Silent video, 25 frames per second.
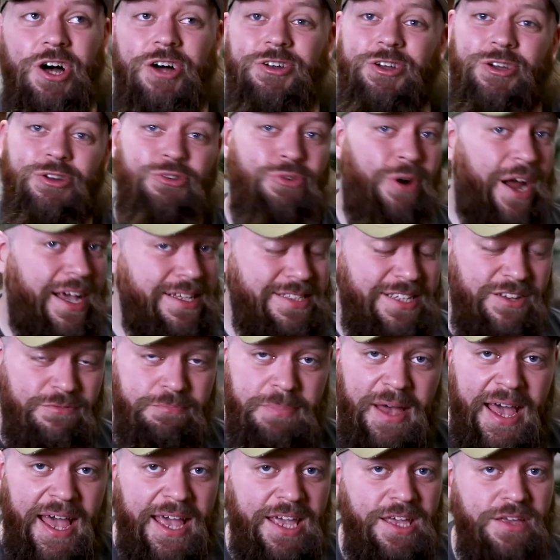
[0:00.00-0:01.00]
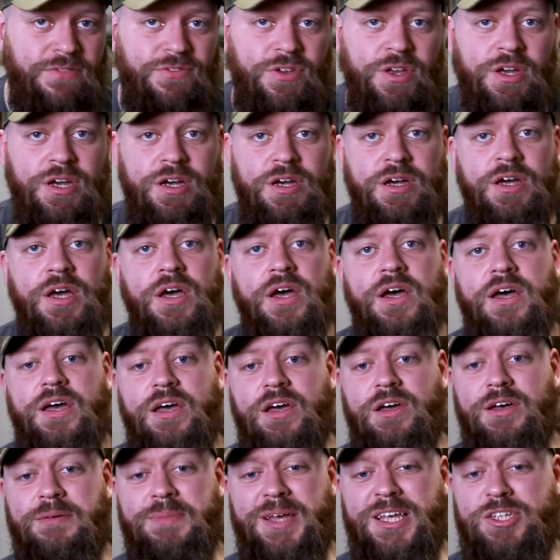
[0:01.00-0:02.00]
not an aggressive behavior,
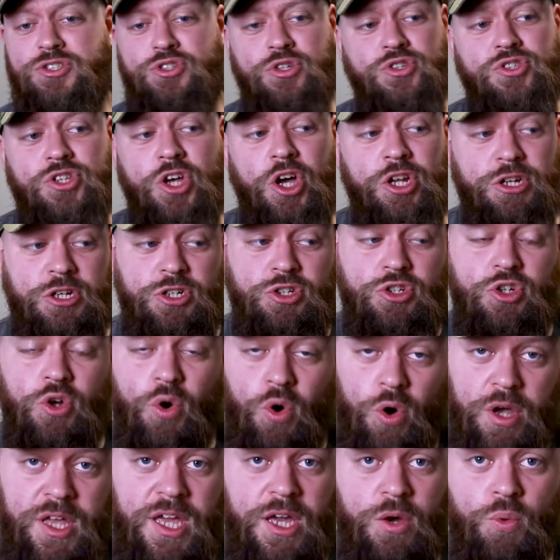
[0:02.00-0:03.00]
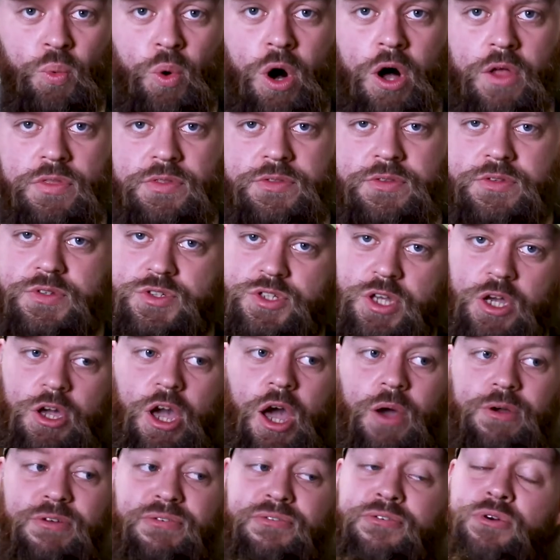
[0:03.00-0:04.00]
it's just an annoying one. So
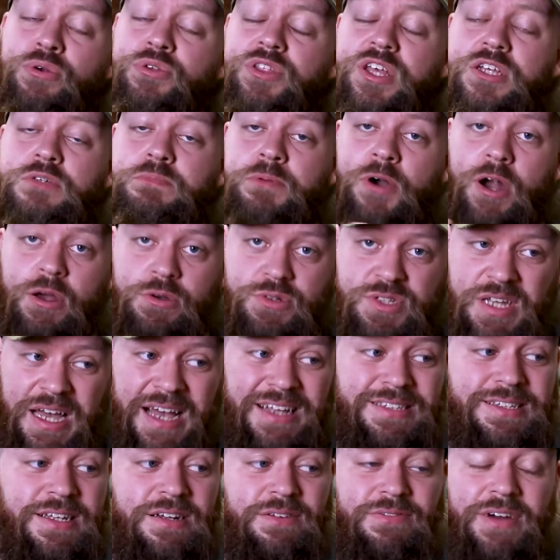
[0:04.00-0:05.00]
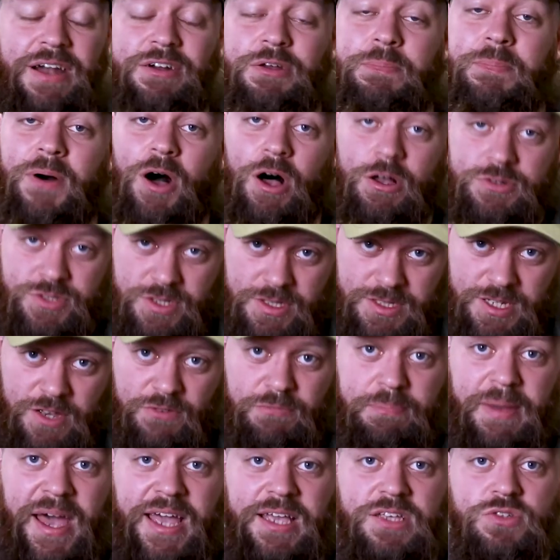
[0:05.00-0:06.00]
going through this process in a very
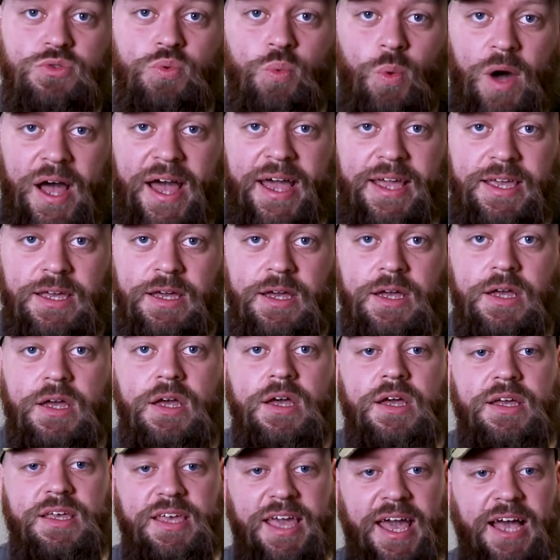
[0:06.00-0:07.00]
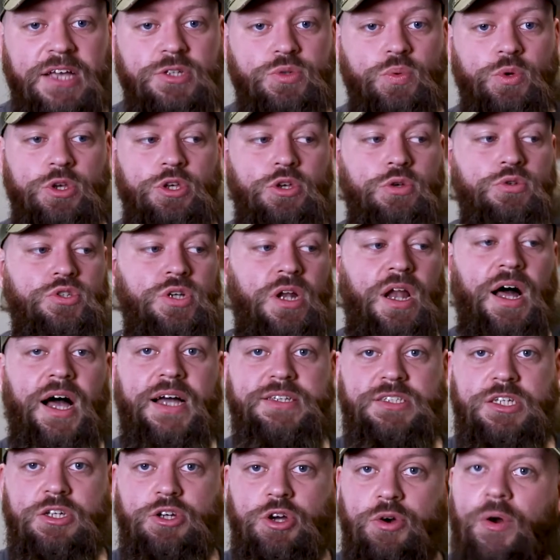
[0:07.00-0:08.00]
positive based way, yes, we're
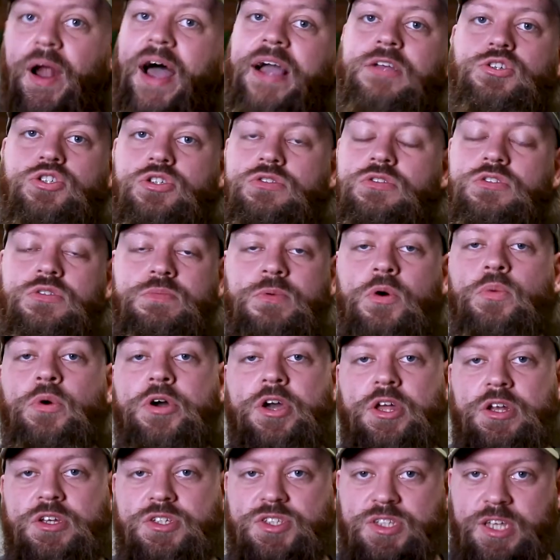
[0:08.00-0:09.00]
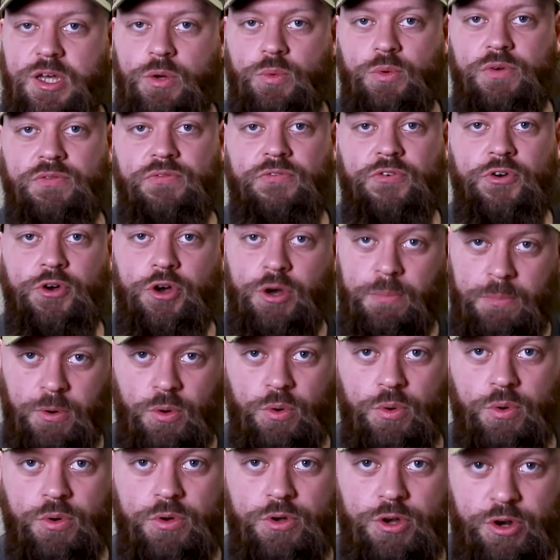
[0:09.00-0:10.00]
utilizing corrections, but we're going to stick with
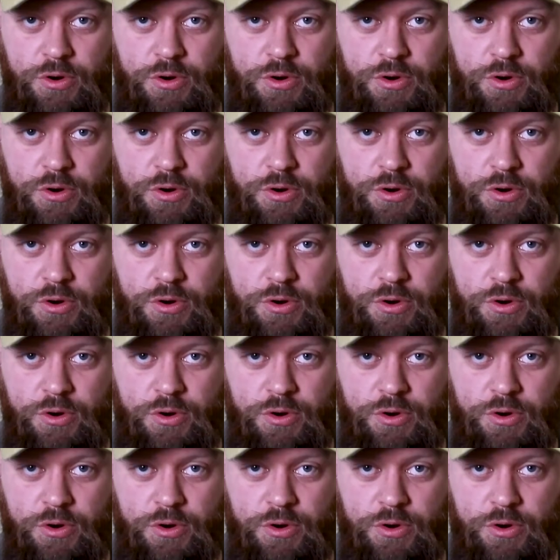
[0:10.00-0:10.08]
verbal